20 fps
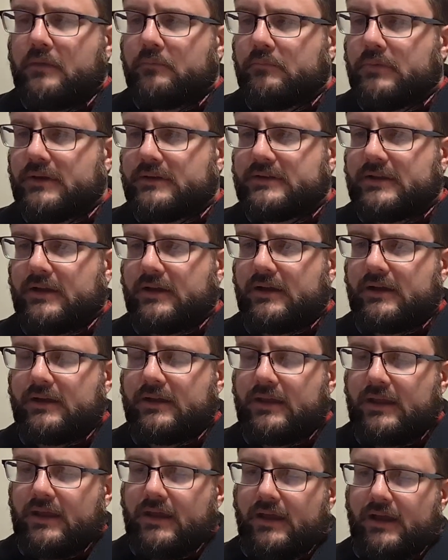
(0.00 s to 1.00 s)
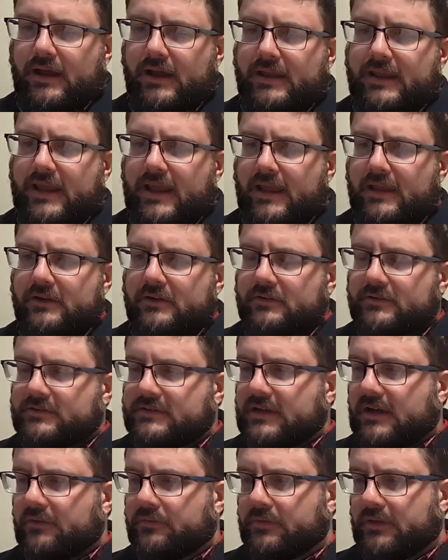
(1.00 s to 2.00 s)
But I can do
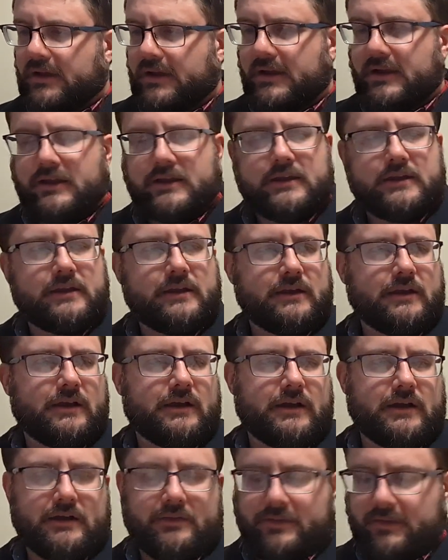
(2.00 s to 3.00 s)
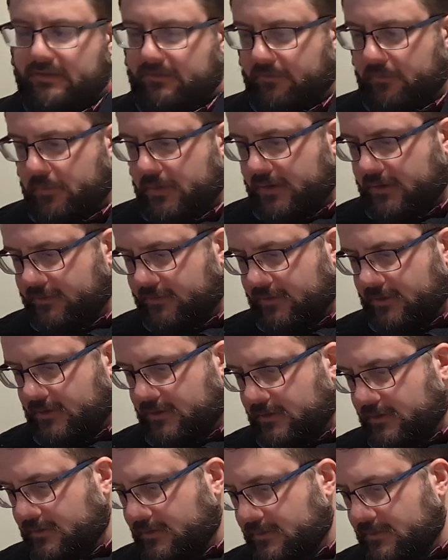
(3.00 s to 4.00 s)
stuff like this familiar
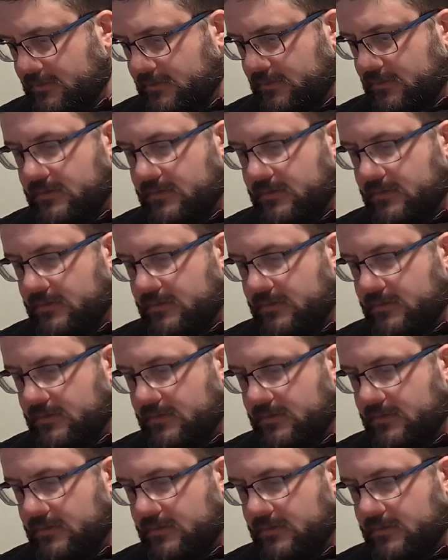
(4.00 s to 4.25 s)
song.